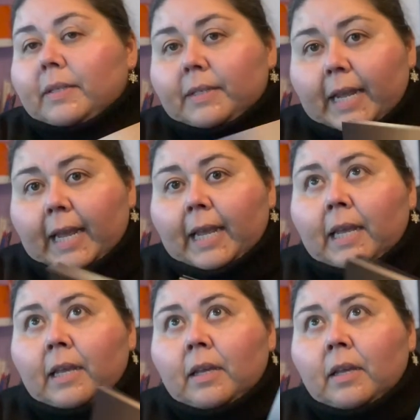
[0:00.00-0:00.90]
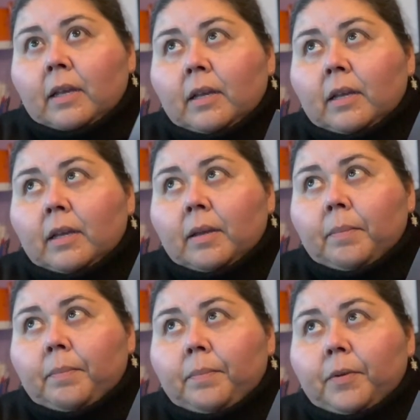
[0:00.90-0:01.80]
Day
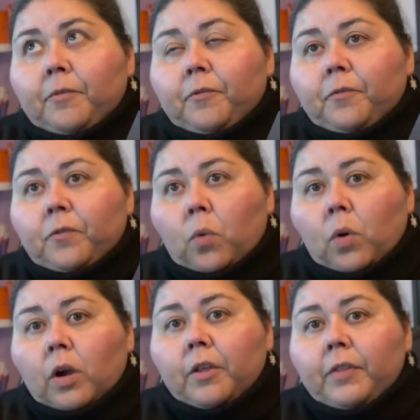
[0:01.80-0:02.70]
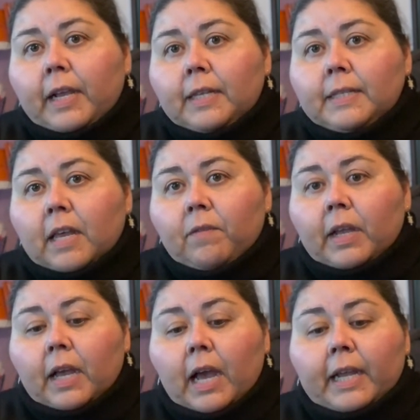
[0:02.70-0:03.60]
before
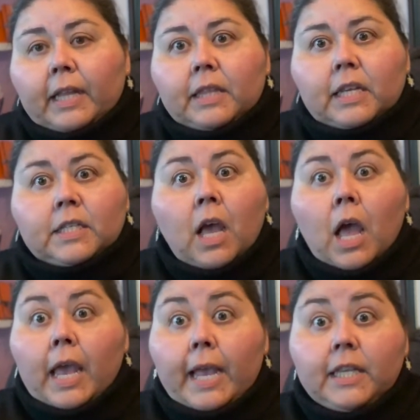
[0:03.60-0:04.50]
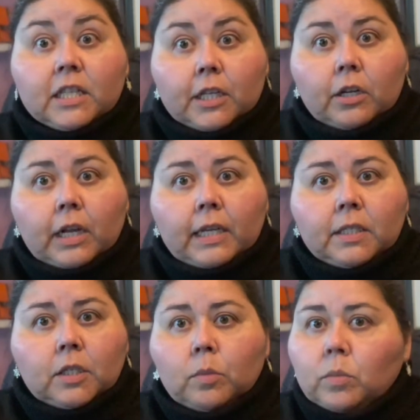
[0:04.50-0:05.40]
Thanksgiving, I get this. It's cleared
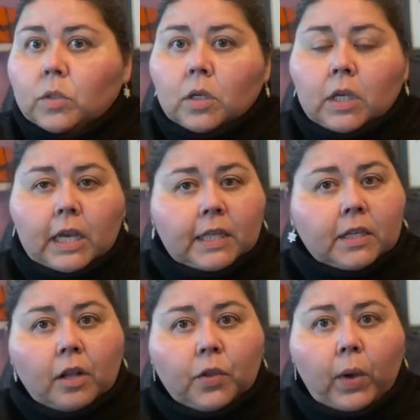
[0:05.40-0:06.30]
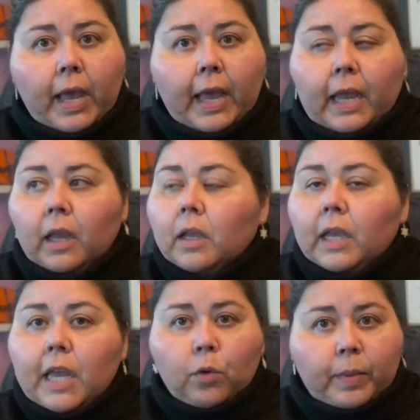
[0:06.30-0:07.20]
customs it's on the way.
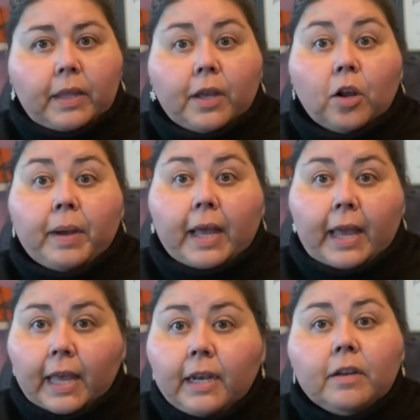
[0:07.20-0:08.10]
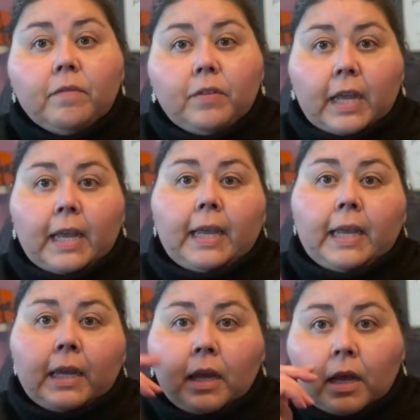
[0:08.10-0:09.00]
It will be there by end of
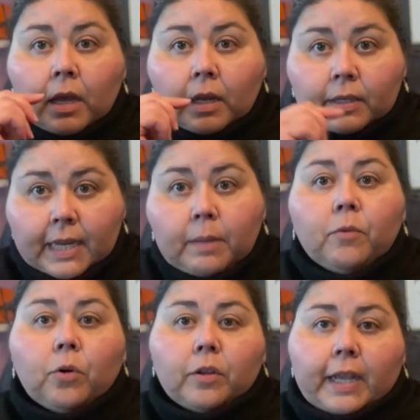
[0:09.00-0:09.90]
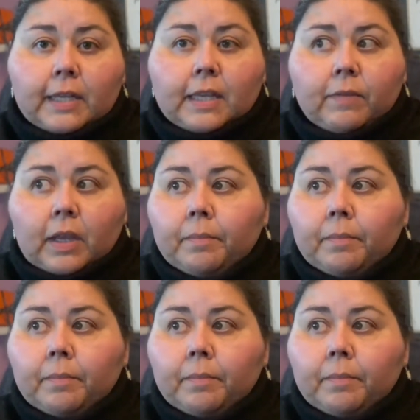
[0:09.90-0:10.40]
day, day before Thanksgiving.